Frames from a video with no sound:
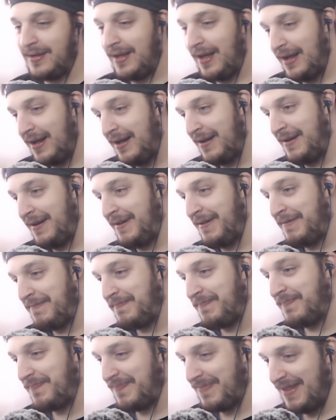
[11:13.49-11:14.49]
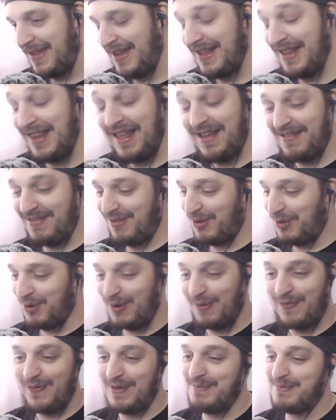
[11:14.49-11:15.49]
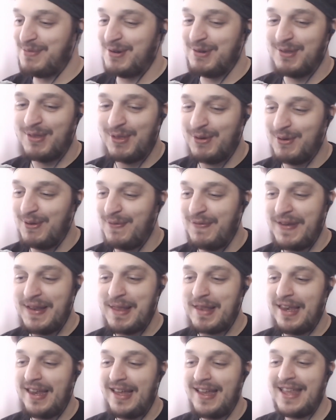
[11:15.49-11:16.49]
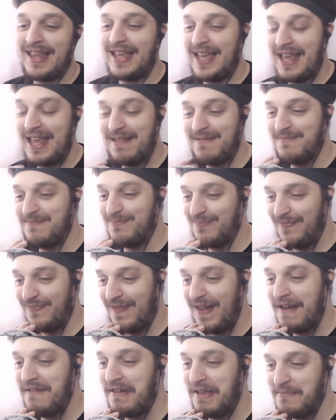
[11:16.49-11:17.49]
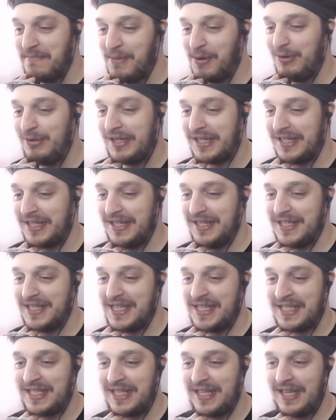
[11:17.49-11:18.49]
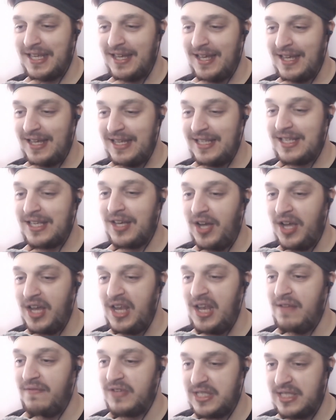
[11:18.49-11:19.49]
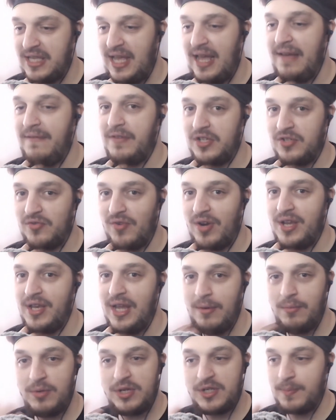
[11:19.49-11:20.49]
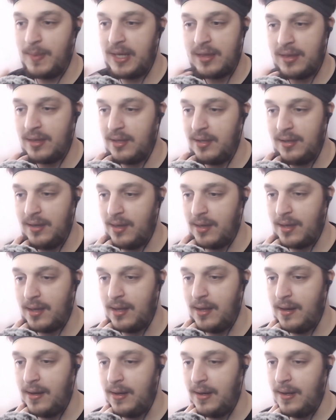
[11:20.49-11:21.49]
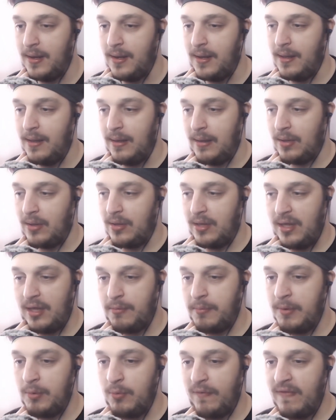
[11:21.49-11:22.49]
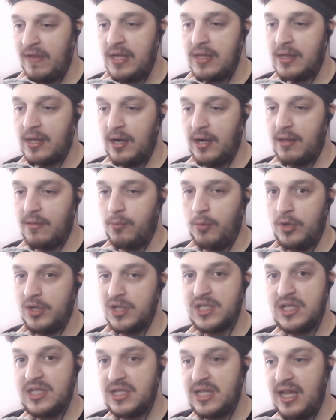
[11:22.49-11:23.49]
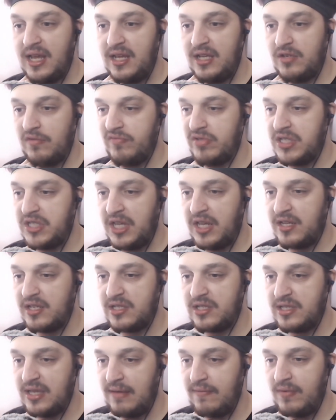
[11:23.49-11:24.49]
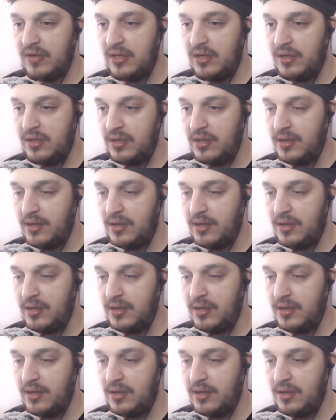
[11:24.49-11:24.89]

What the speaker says: Huh. And that Thorfinn, bro. Thorfinn's like, he's very emotionless, isn't he? He's kind of a savage right now, which makes sense. Because he's been with these guys, what, since the age of 6, 7?